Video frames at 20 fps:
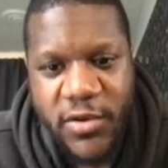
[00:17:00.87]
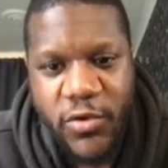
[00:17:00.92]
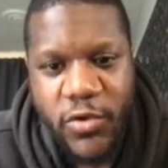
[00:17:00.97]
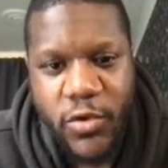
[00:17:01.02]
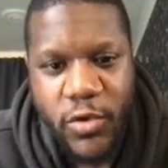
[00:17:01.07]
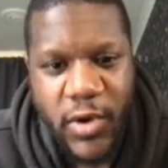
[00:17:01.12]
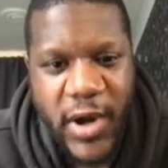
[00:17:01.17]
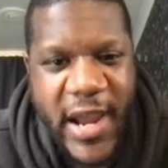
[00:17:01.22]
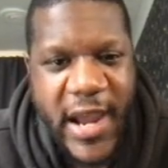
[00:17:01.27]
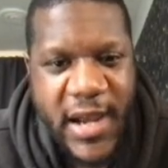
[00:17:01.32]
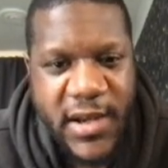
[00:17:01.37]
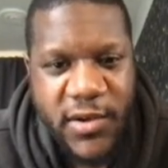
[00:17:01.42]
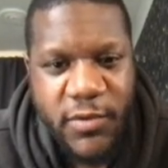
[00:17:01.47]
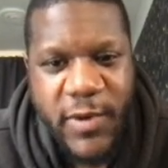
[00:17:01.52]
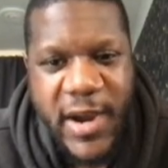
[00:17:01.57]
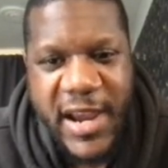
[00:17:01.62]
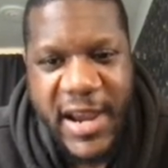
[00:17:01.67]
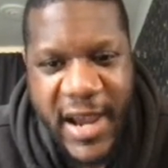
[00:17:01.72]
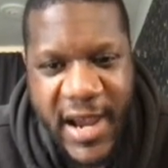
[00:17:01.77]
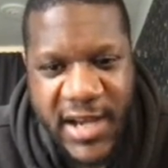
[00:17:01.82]
or he the
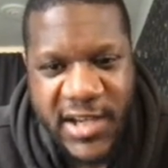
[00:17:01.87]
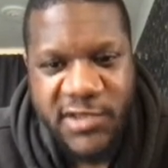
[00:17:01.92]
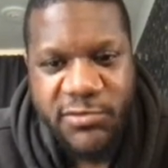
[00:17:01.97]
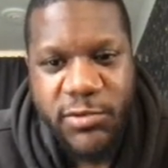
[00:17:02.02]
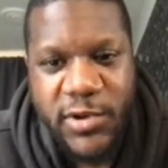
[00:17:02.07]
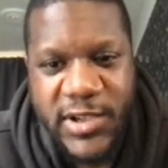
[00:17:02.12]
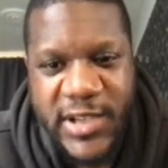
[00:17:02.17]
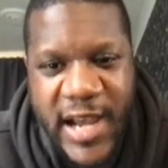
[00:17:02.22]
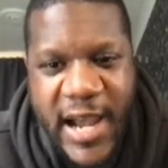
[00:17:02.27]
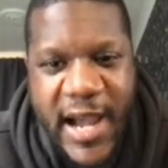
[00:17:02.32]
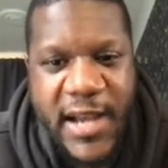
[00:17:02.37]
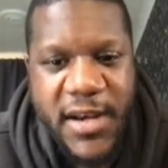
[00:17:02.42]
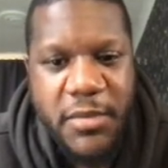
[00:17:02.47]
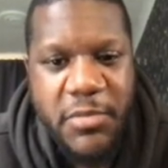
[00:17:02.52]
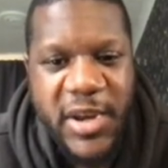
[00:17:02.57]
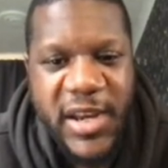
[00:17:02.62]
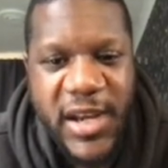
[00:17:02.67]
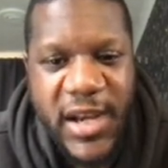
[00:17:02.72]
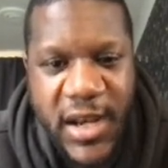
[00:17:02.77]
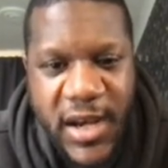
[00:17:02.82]
way Hex was at the
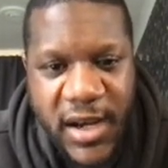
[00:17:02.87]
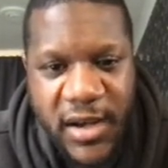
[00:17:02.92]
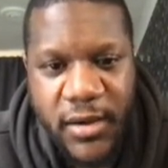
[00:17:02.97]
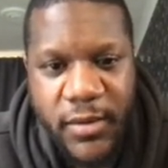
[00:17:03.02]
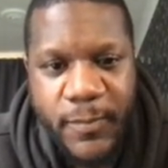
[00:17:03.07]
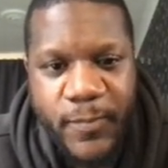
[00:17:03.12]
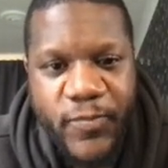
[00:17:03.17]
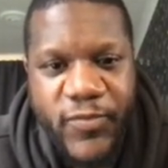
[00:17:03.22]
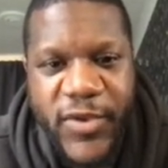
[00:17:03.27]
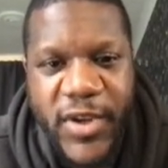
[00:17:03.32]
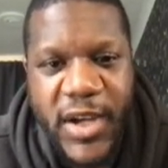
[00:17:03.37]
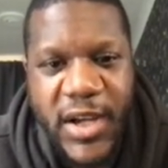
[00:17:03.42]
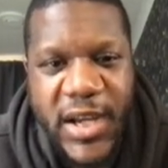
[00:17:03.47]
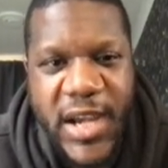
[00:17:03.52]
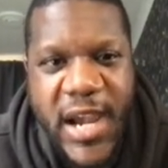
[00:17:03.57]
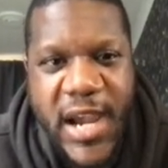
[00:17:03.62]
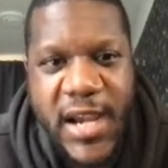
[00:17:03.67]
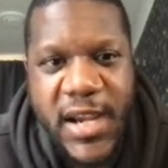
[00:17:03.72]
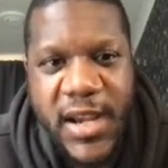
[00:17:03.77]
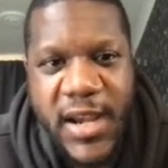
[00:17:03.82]
beginning,
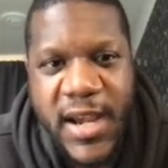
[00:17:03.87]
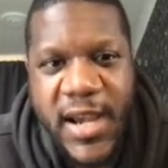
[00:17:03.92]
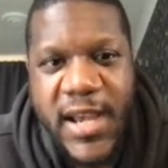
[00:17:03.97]
okay?